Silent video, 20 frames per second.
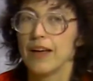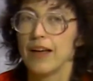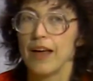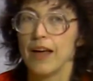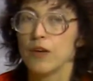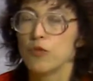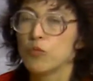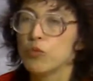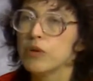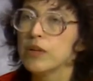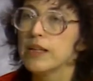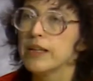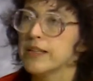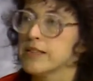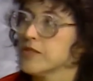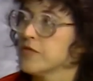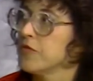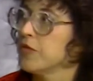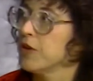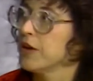it really
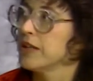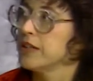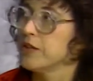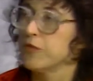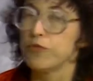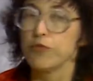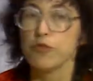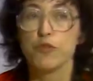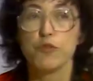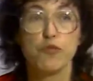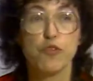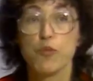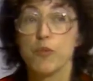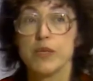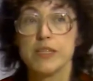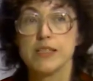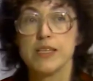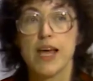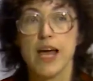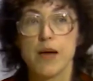isn't very different from
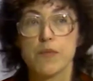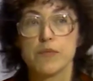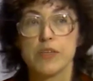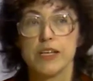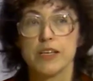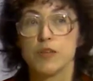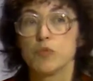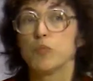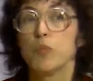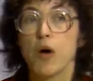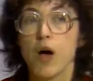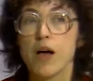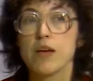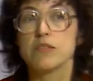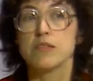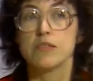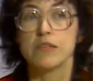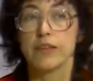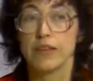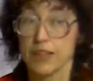it's happening in
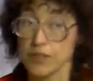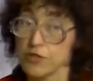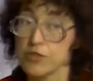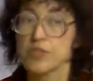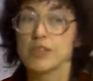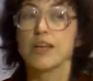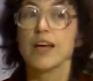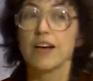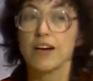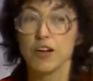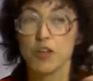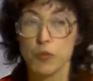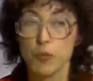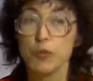Boston. They just get on a